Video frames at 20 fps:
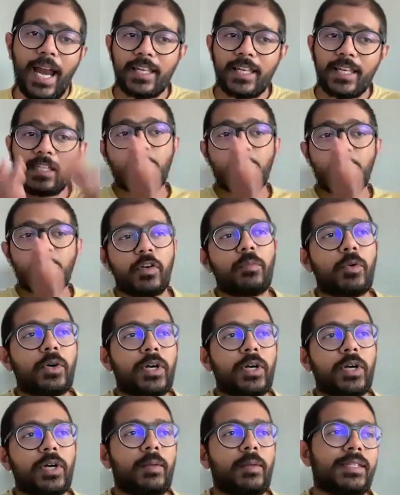Adding support for
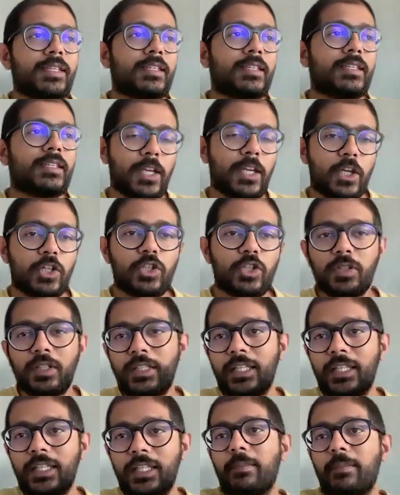more databases, making sure
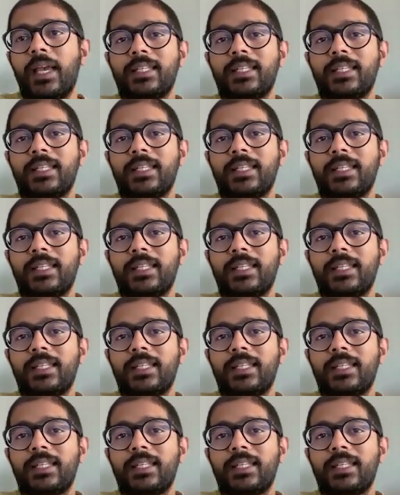that the